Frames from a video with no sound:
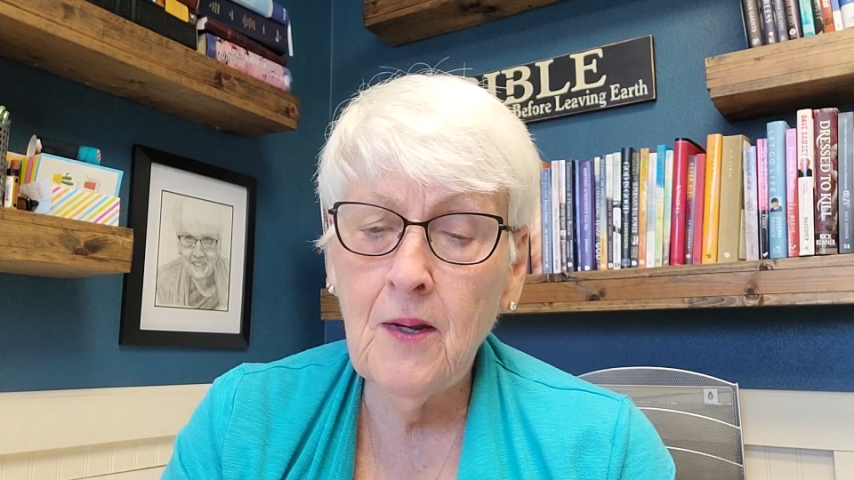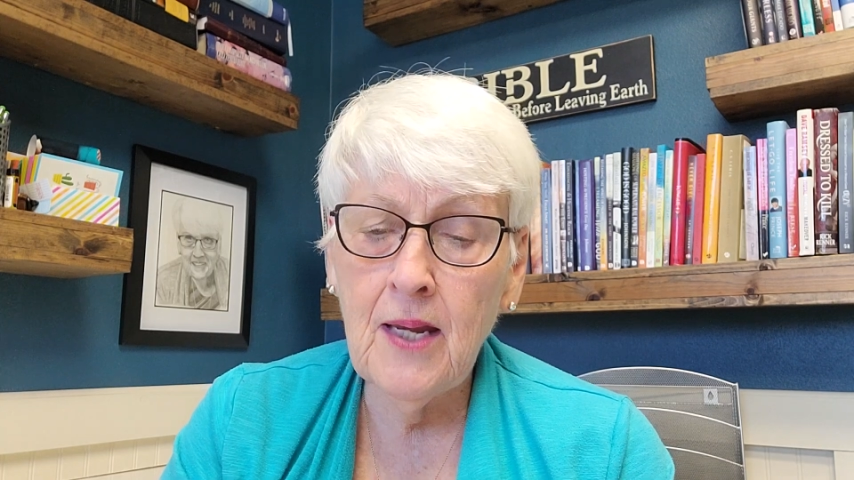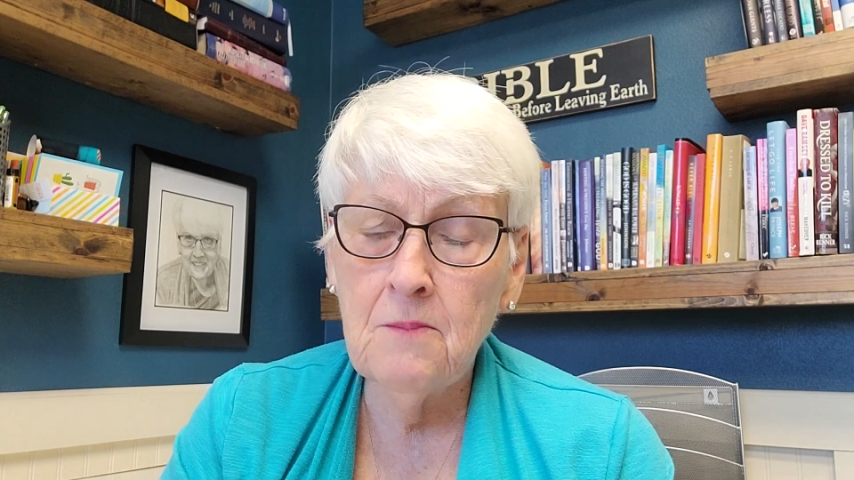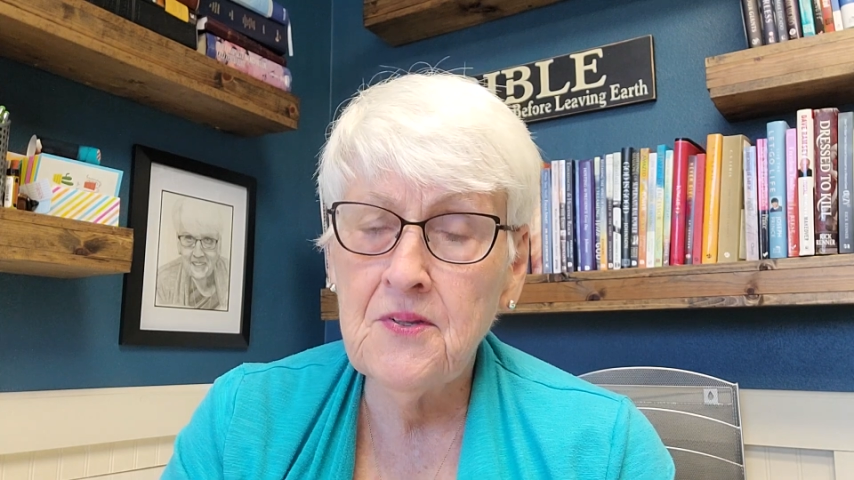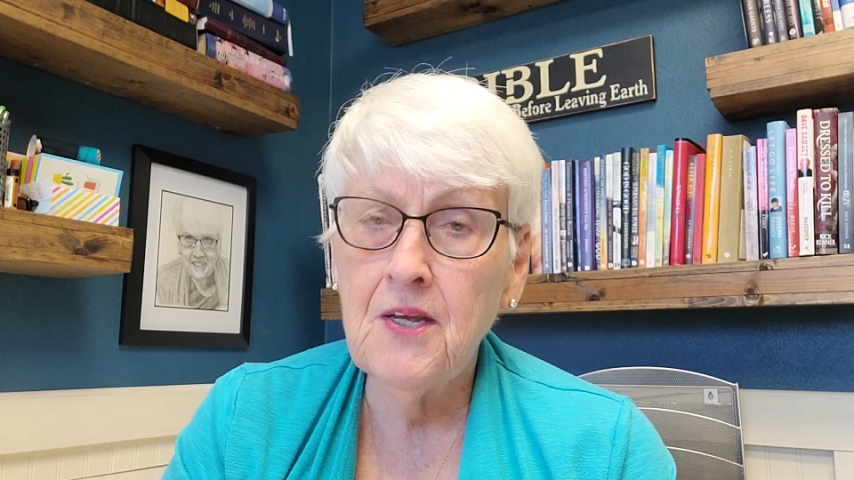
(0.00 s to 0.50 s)

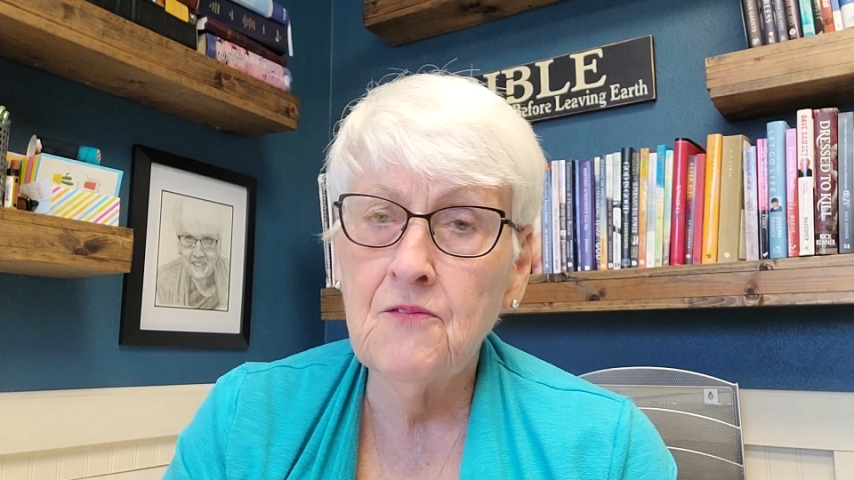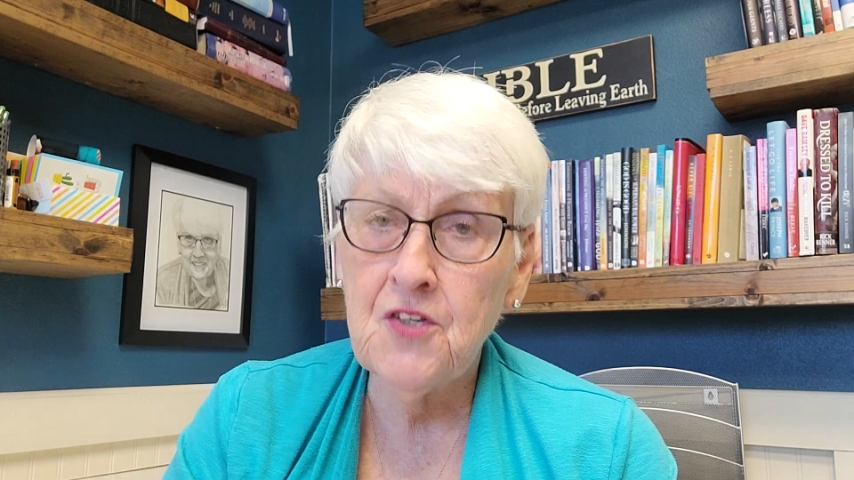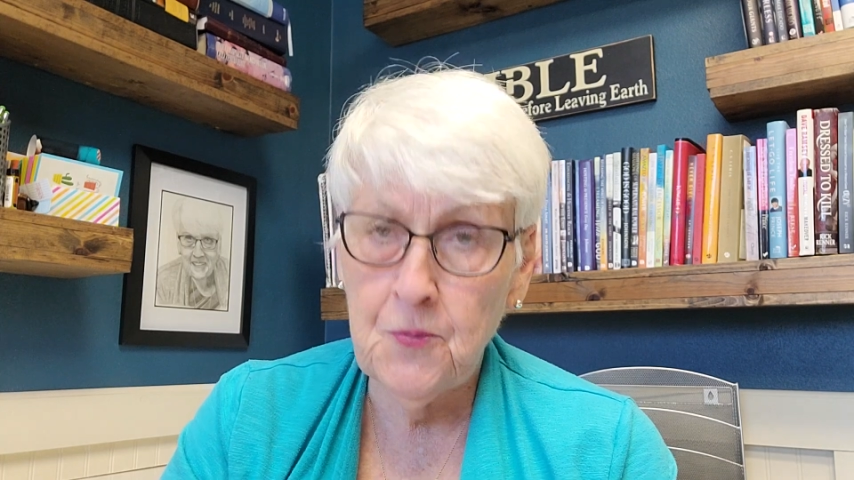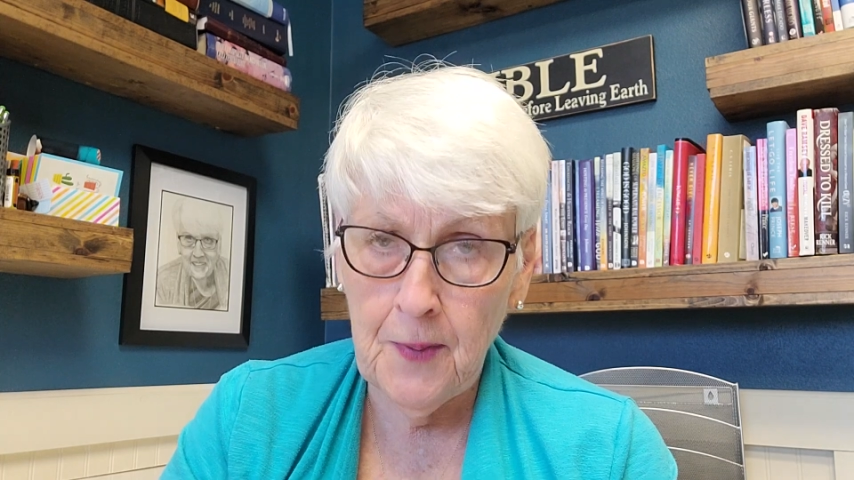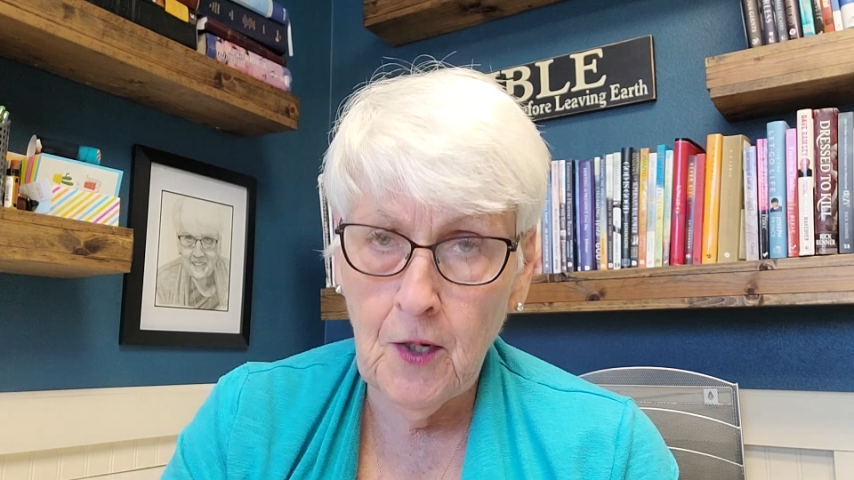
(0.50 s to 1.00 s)
himself
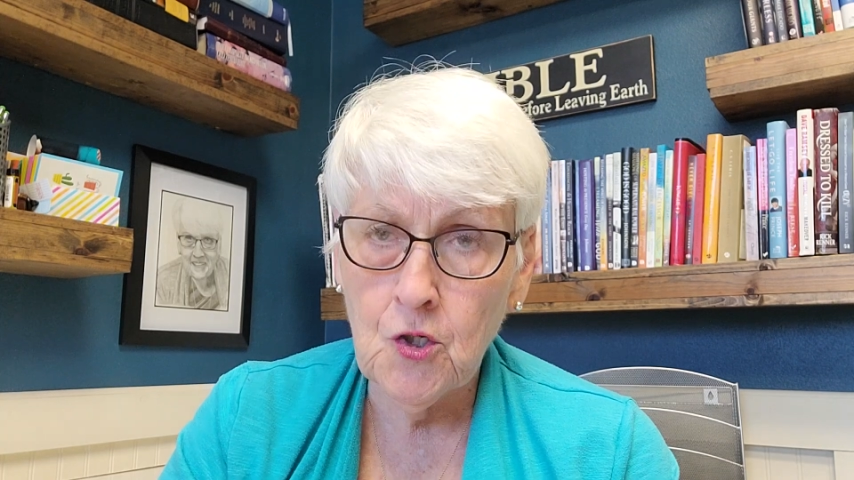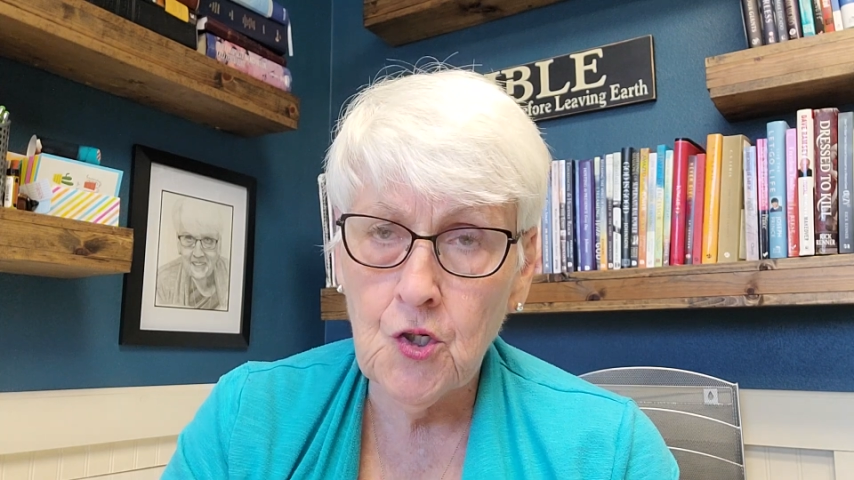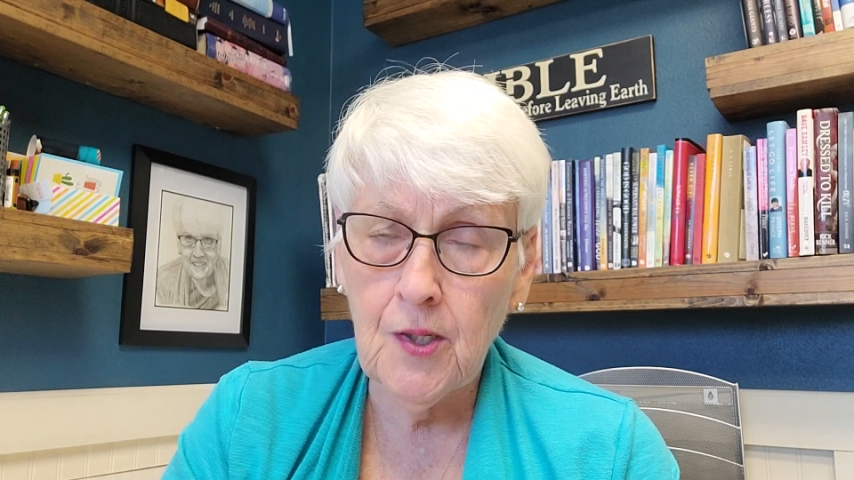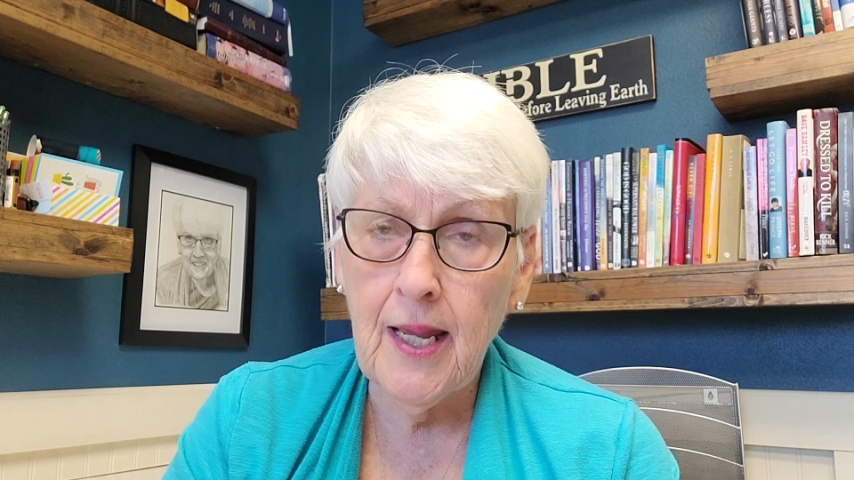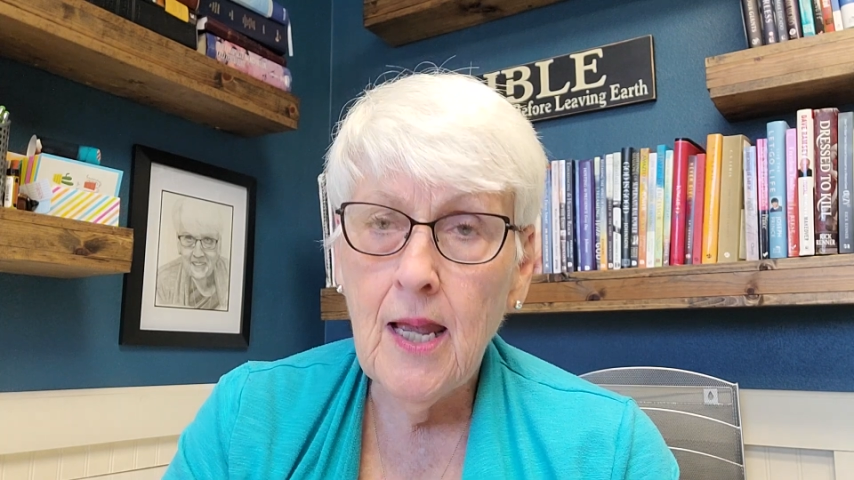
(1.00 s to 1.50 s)

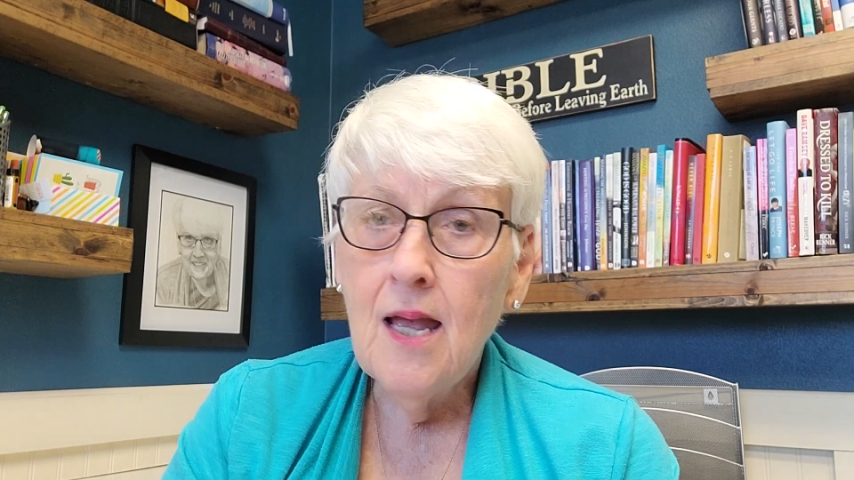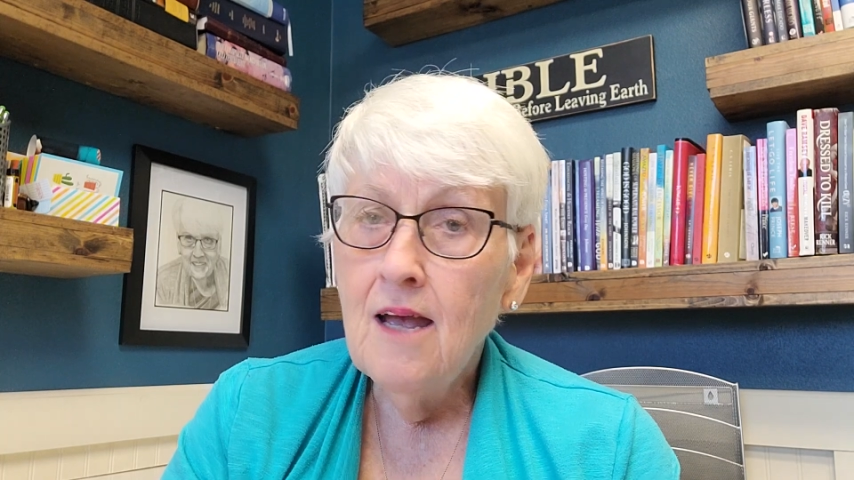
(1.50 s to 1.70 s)
spiritually